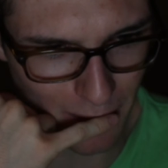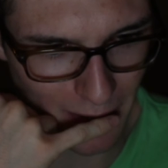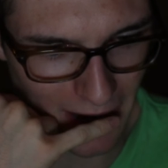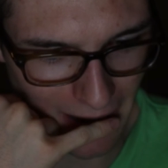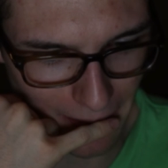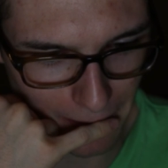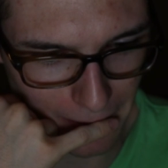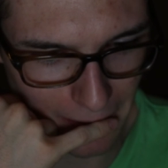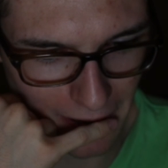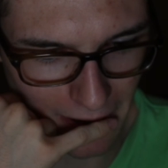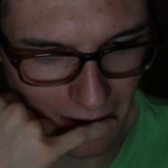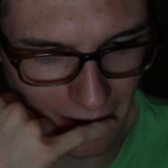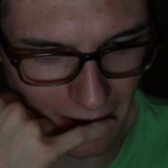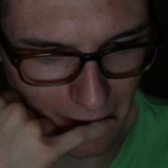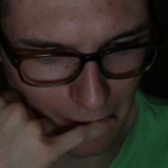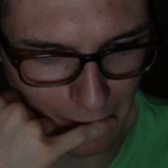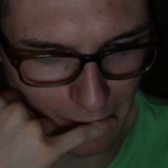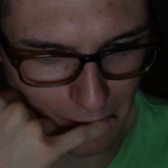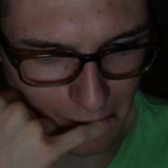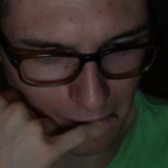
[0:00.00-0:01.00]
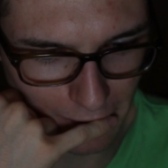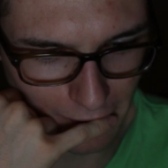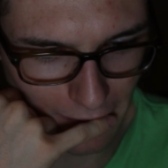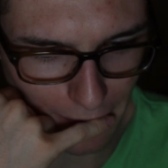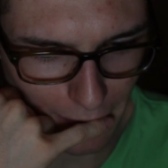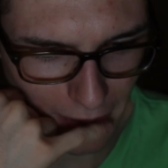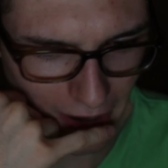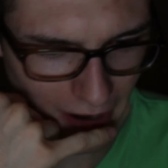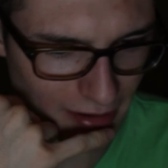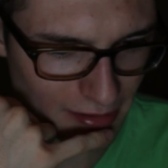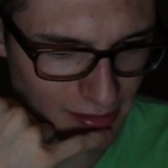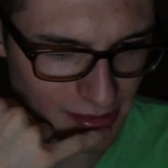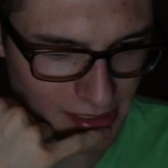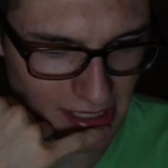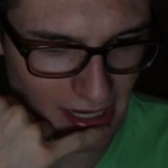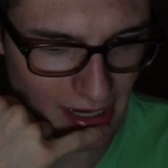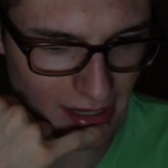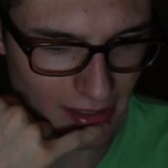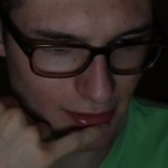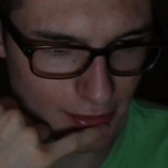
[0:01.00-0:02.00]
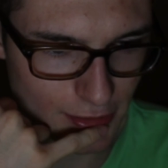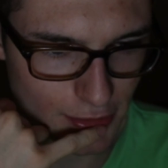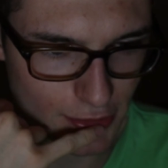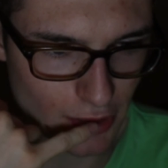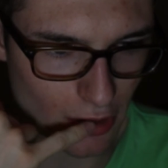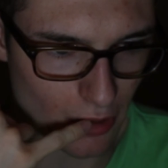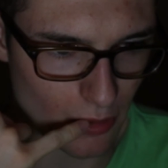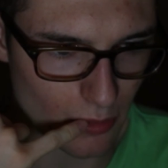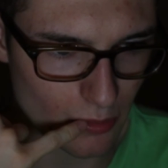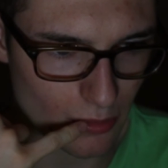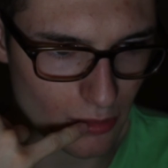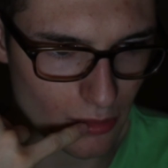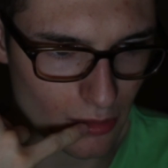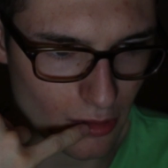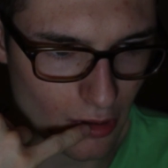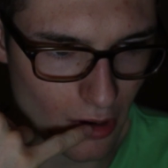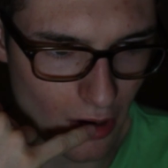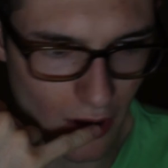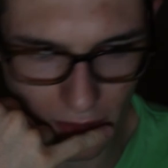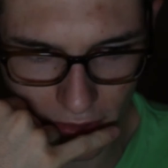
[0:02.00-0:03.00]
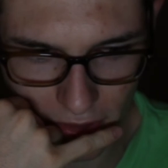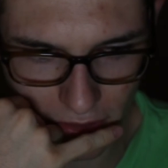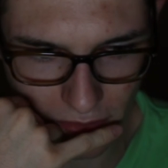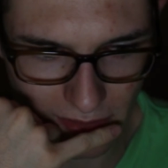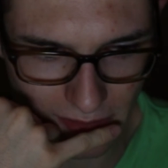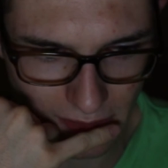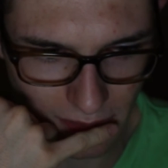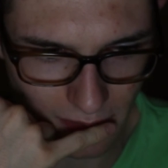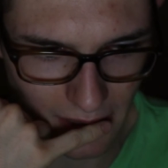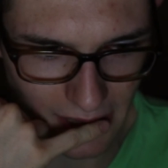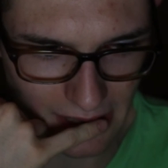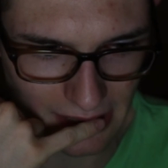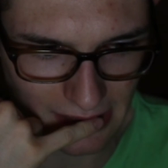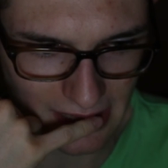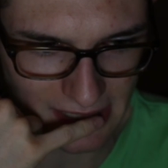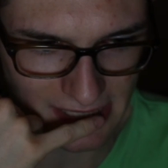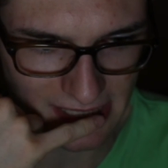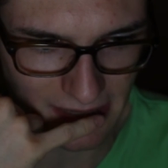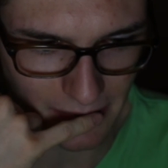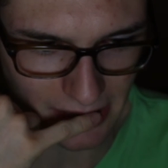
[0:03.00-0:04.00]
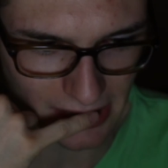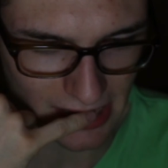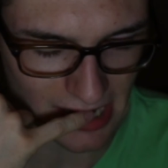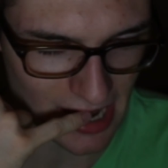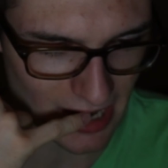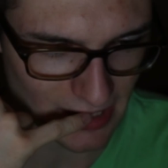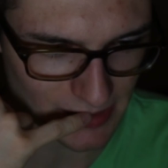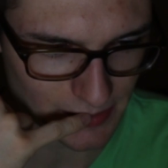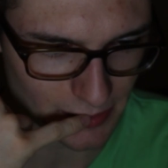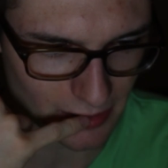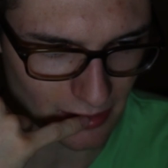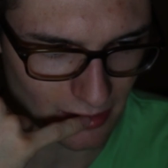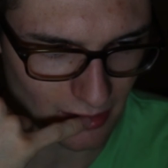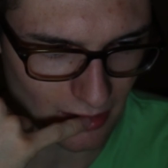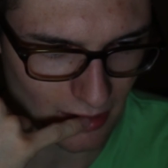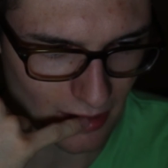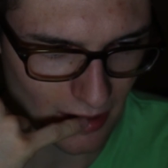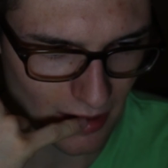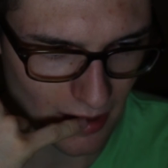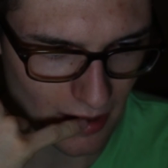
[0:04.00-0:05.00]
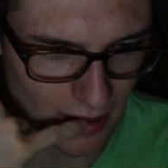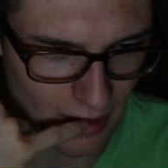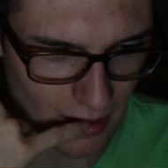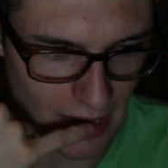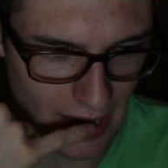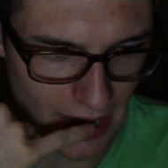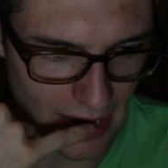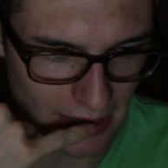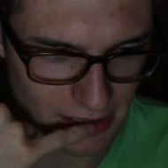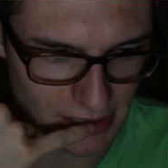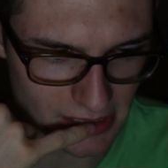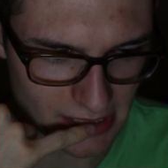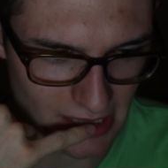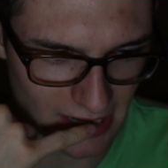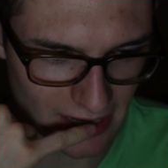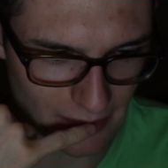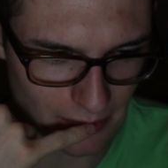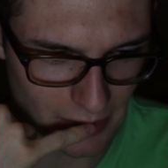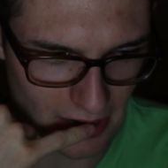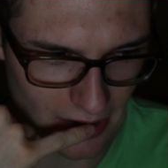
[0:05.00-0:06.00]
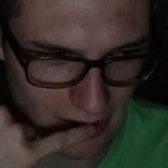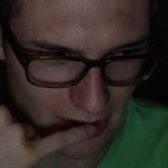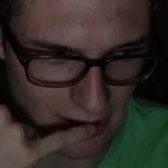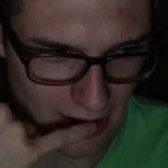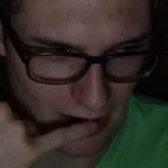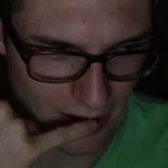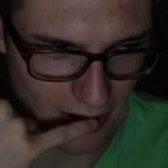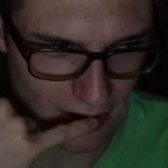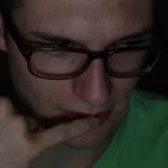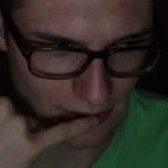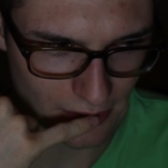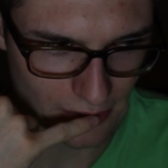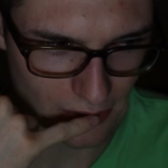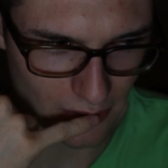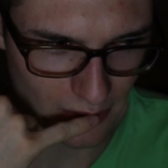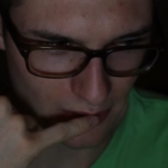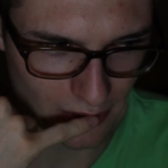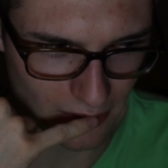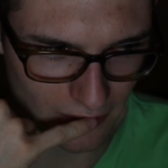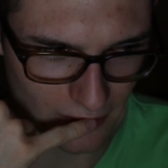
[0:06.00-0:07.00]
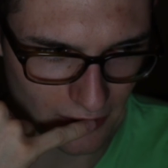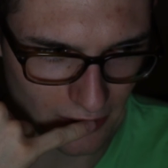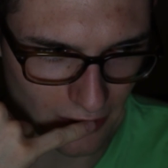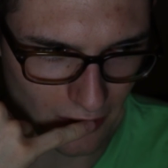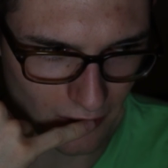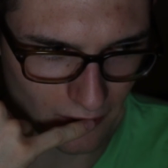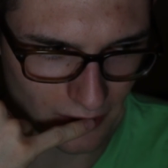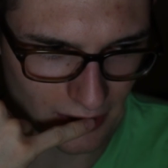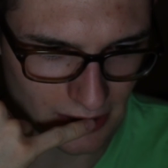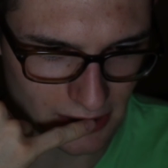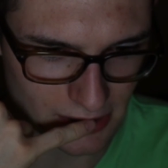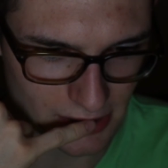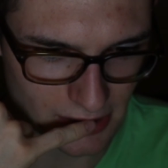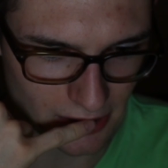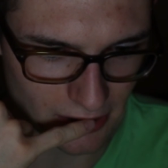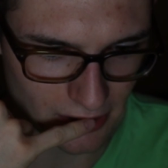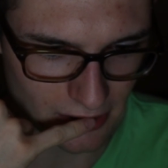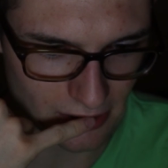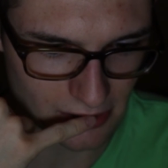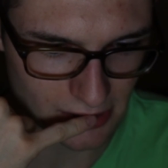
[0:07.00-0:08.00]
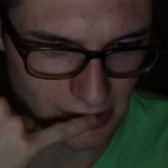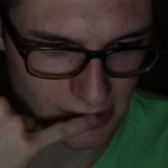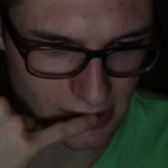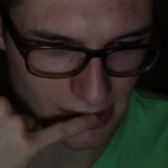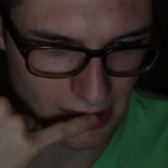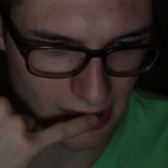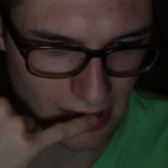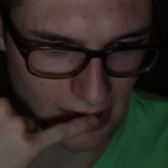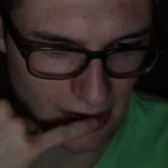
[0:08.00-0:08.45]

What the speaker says: Mom, remember how you said don't call you unless I'm in the hospital? I just got hit by a car on the corner of Colvin and Deerhurst.